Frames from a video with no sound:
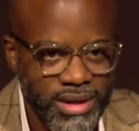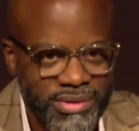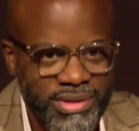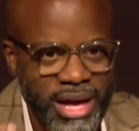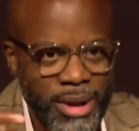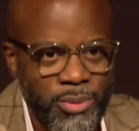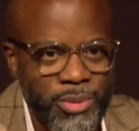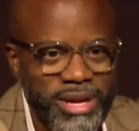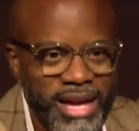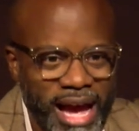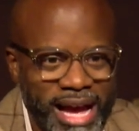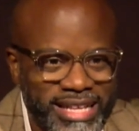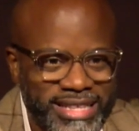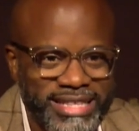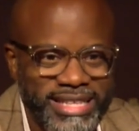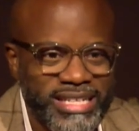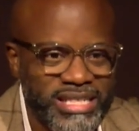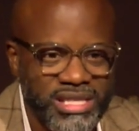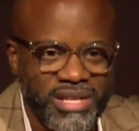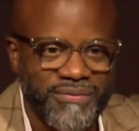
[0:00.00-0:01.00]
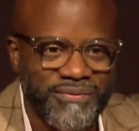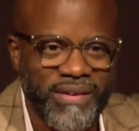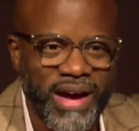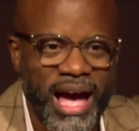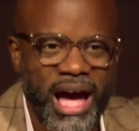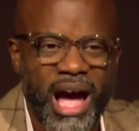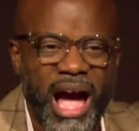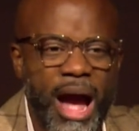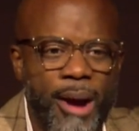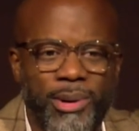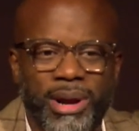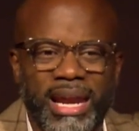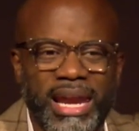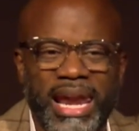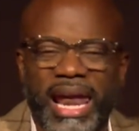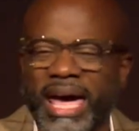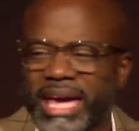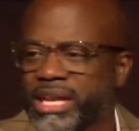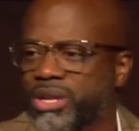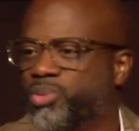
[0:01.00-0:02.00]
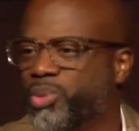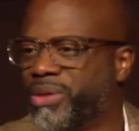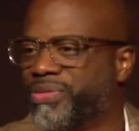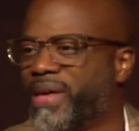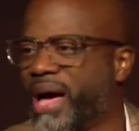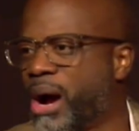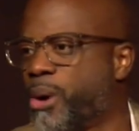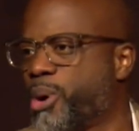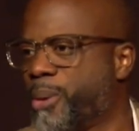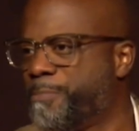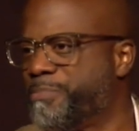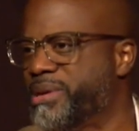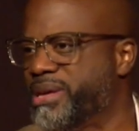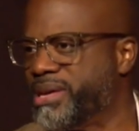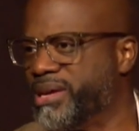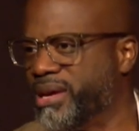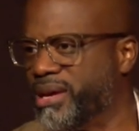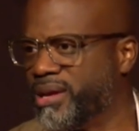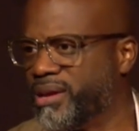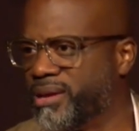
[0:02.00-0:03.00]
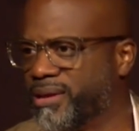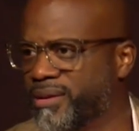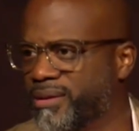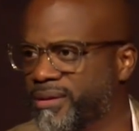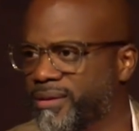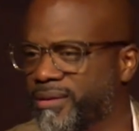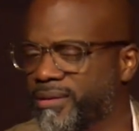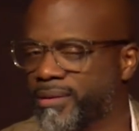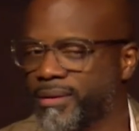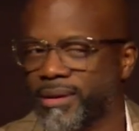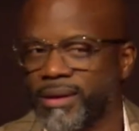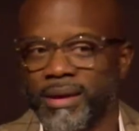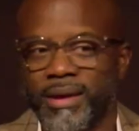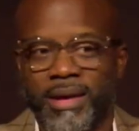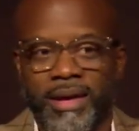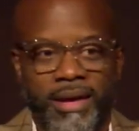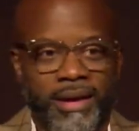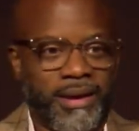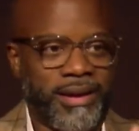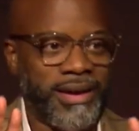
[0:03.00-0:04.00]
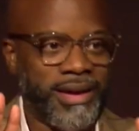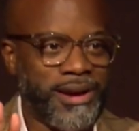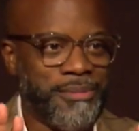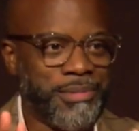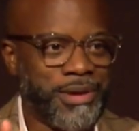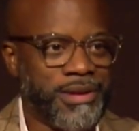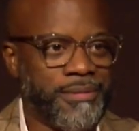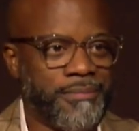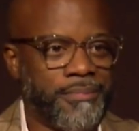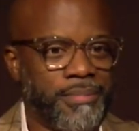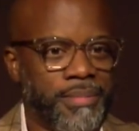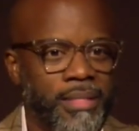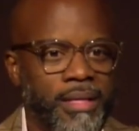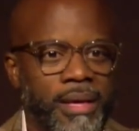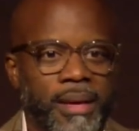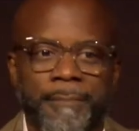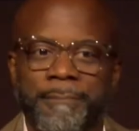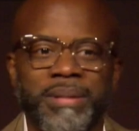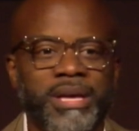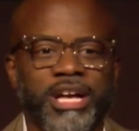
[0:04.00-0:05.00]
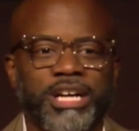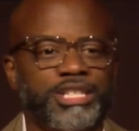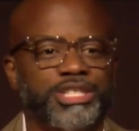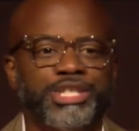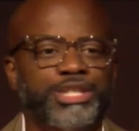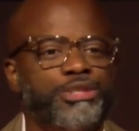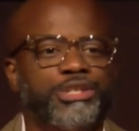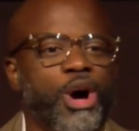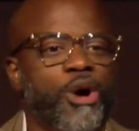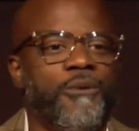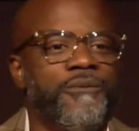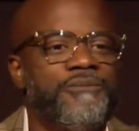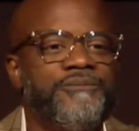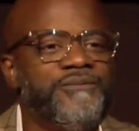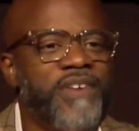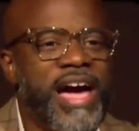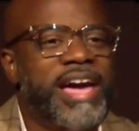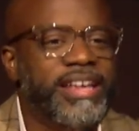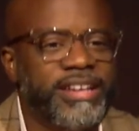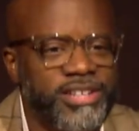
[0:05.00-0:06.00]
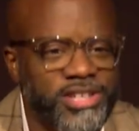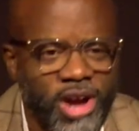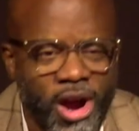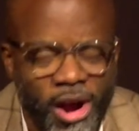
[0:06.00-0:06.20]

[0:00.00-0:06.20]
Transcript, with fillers: that we identify our light with our being. Hear me, because you don't fight